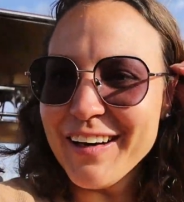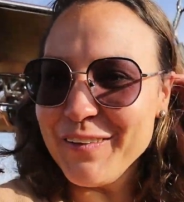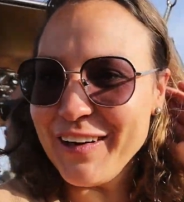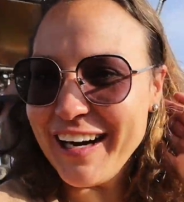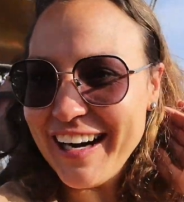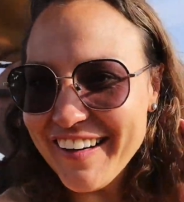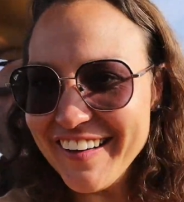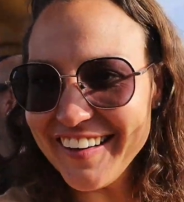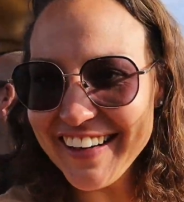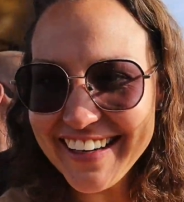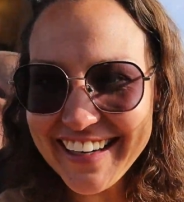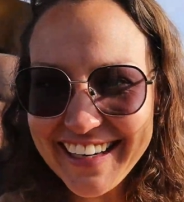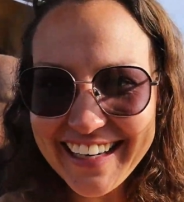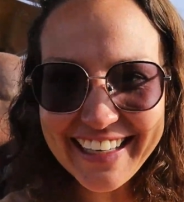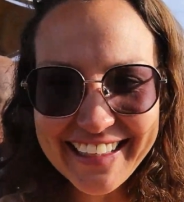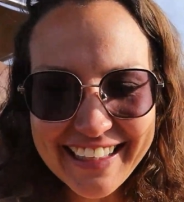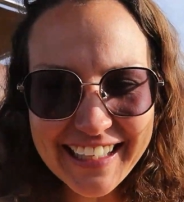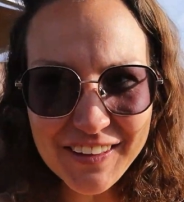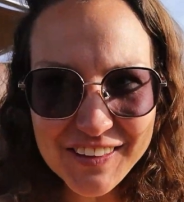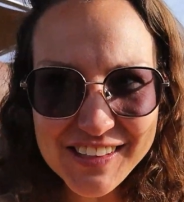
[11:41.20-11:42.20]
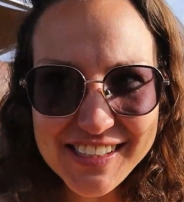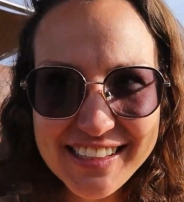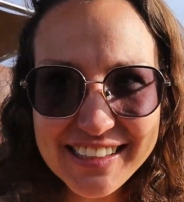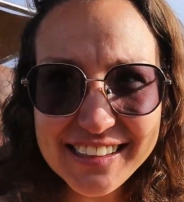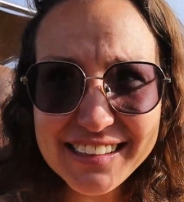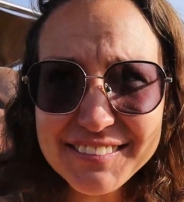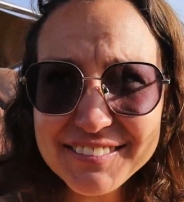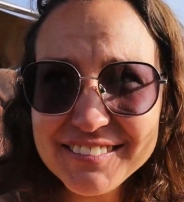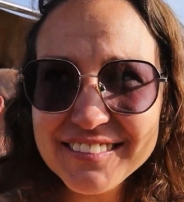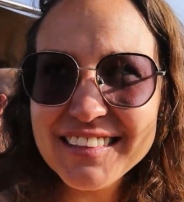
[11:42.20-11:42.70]
Wow. And now
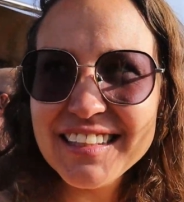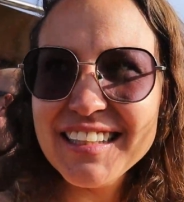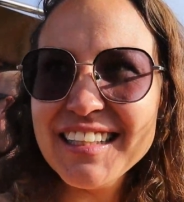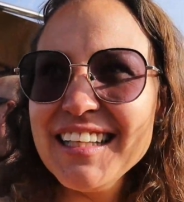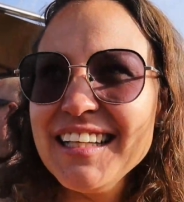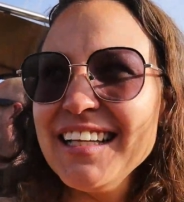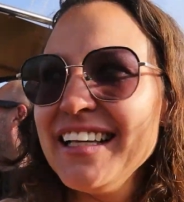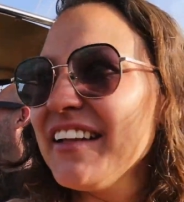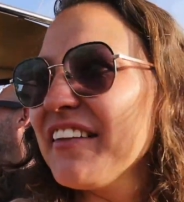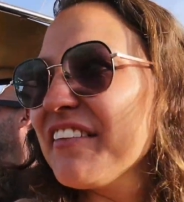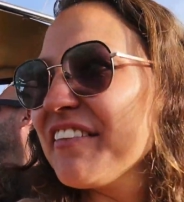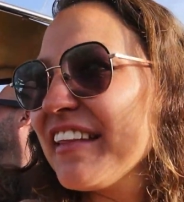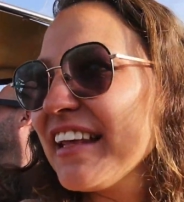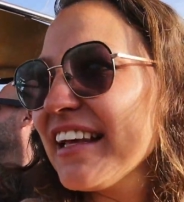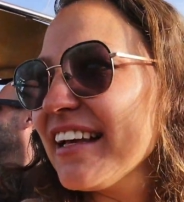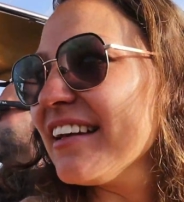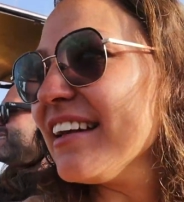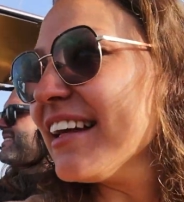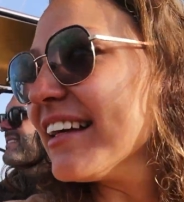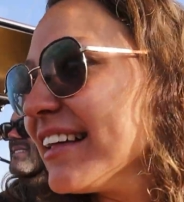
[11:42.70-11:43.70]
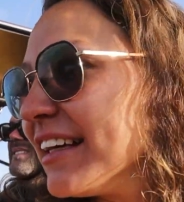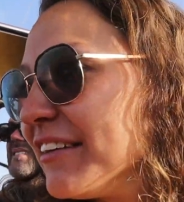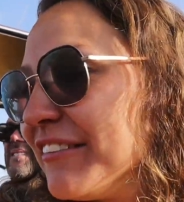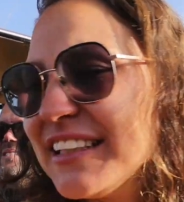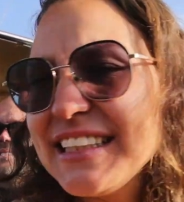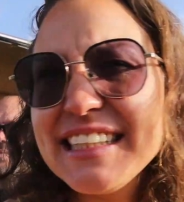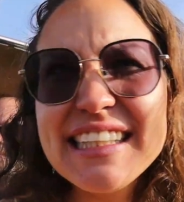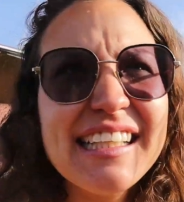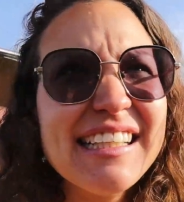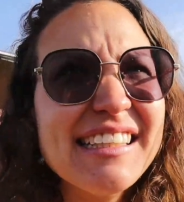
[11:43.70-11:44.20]
still think like they're
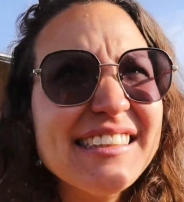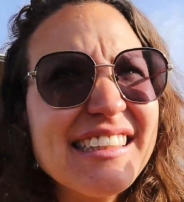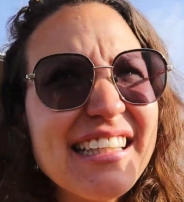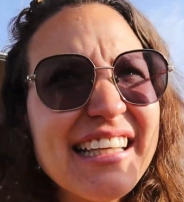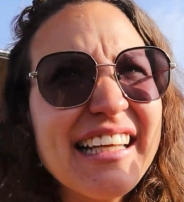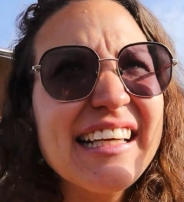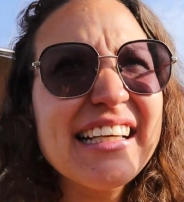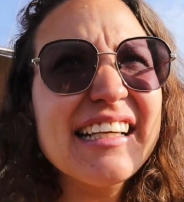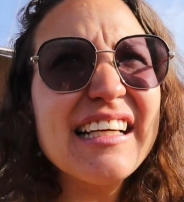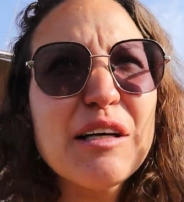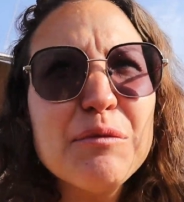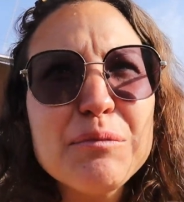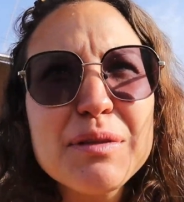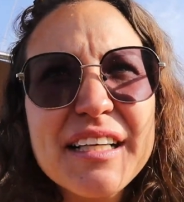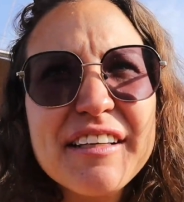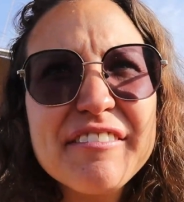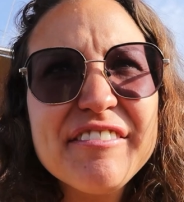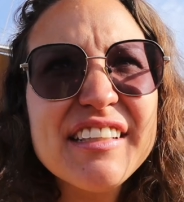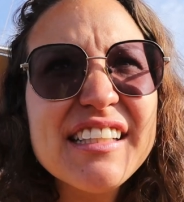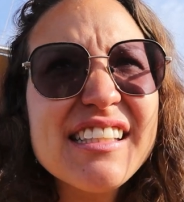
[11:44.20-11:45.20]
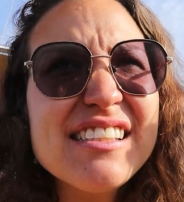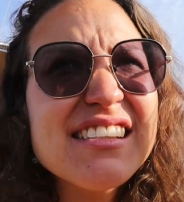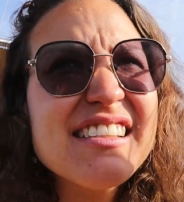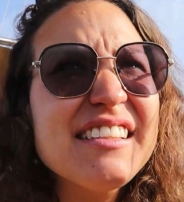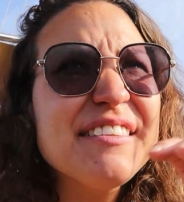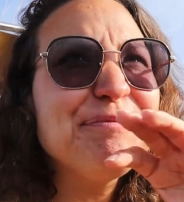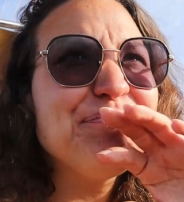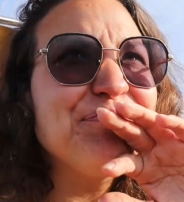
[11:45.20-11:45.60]
waiting us like a breakfast.